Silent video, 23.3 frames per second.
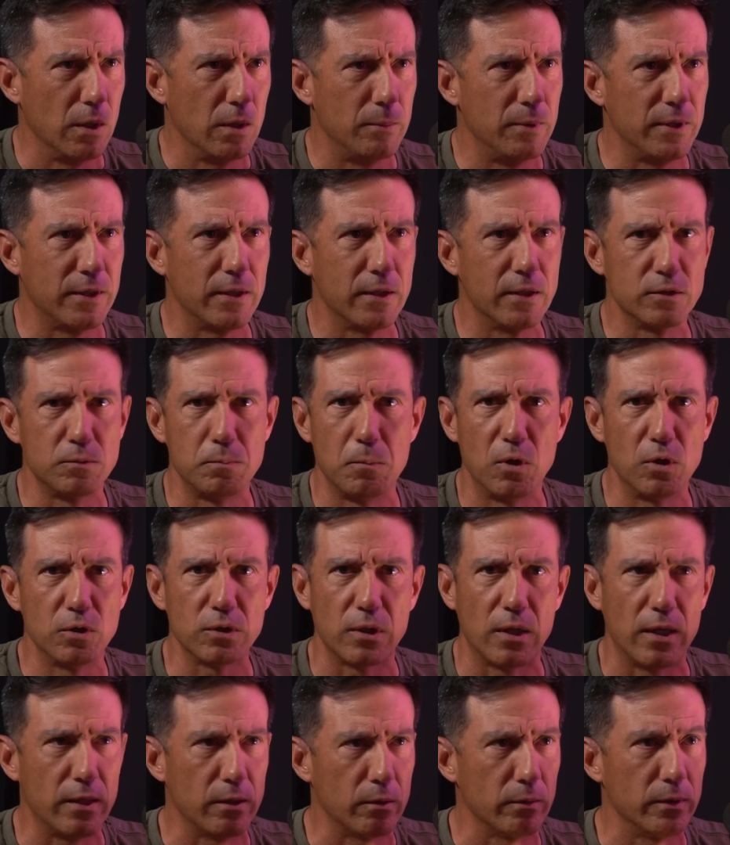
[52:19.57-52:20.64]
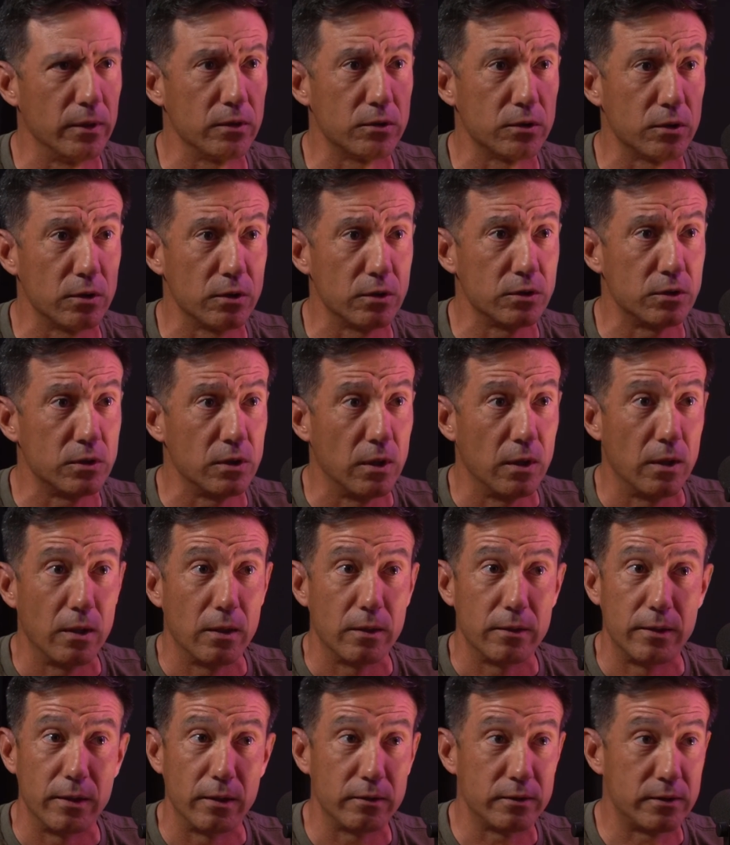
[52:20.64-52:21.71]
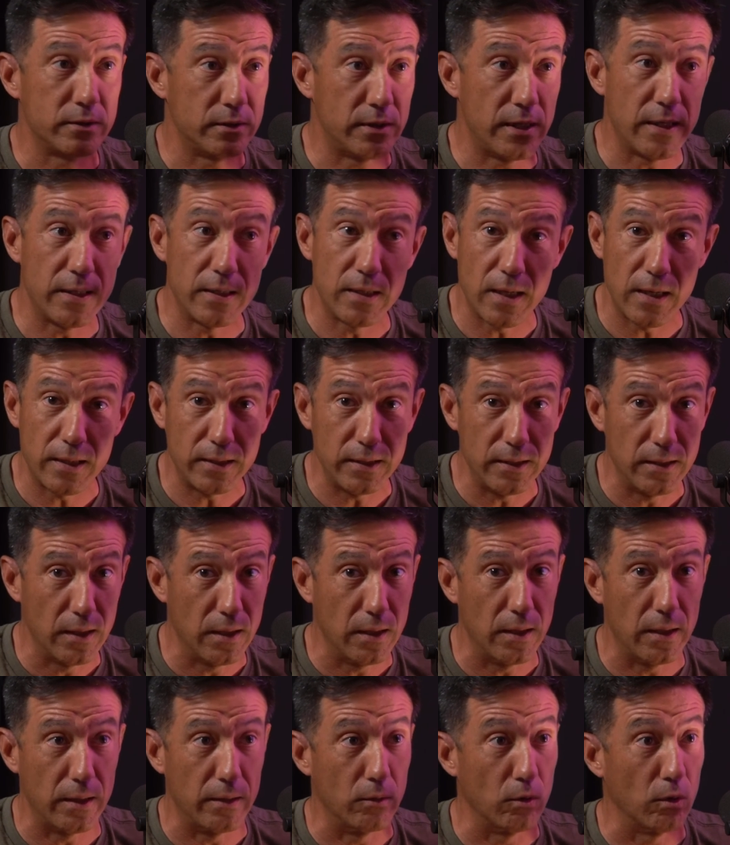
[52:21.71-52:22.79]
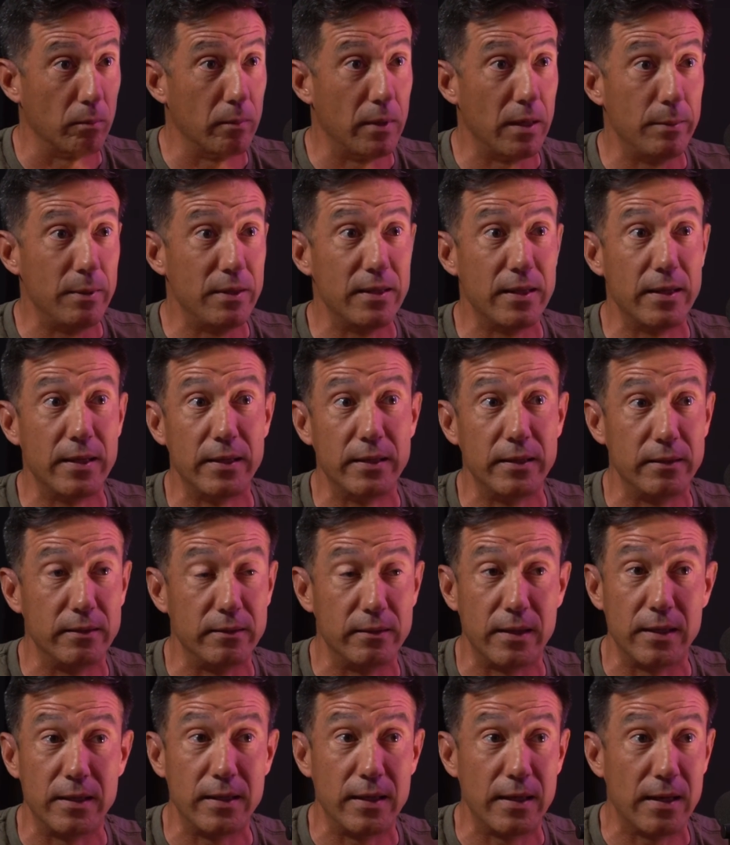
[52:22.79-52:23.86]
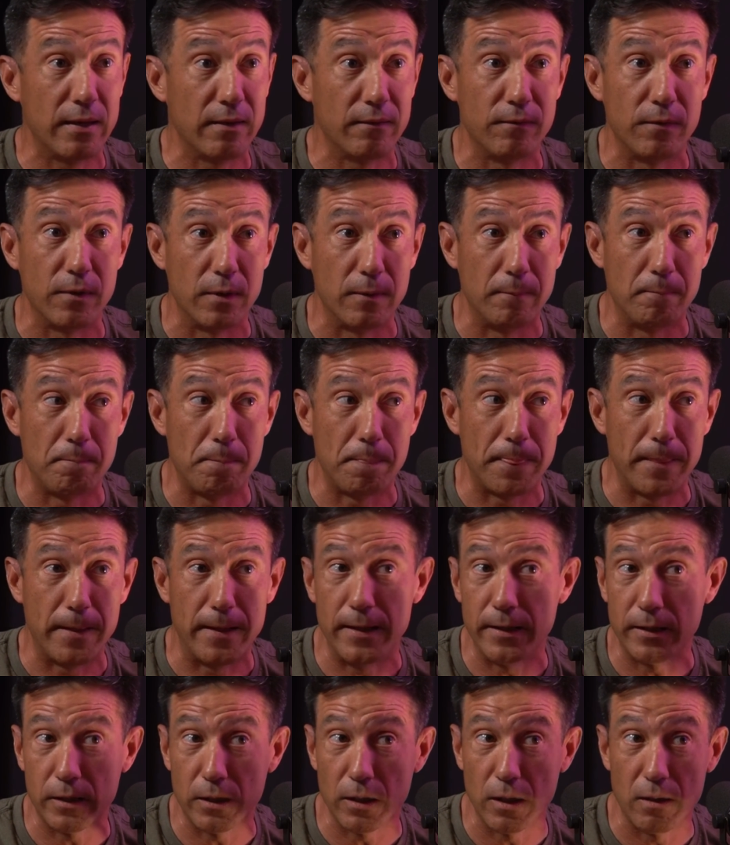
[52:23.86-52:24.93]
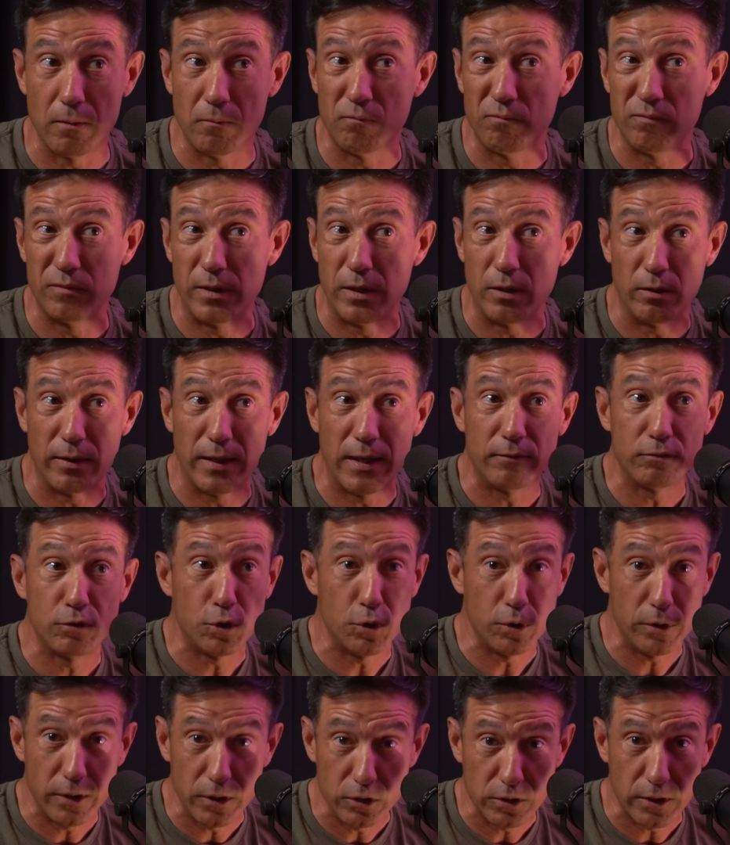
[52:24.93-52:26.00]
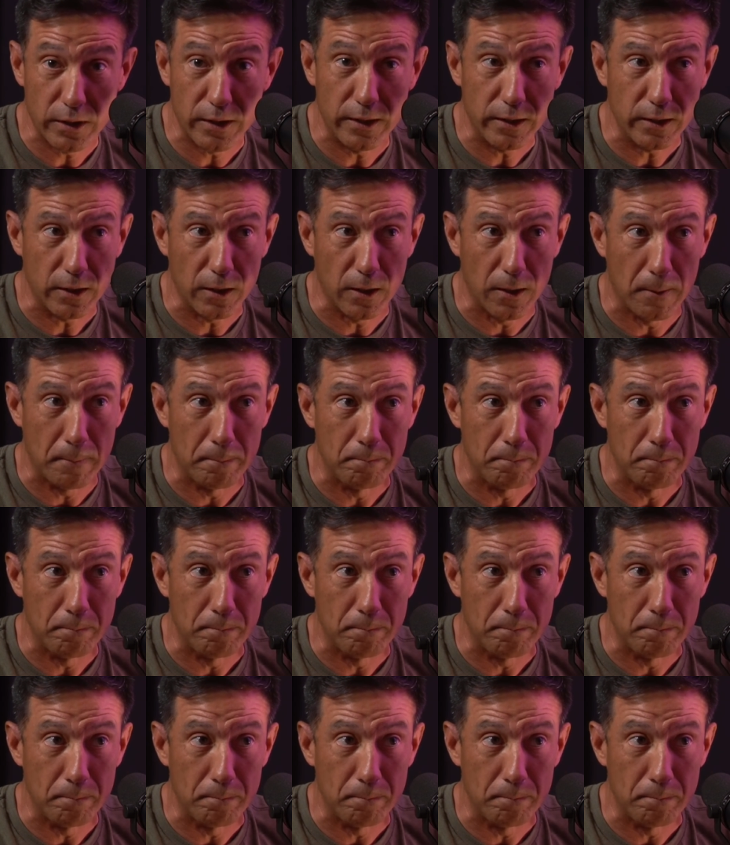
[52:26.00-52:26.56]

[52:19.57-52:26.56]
Because a lot of realtors, they're 1099, or maybe they have income. They don't have 2 years of income,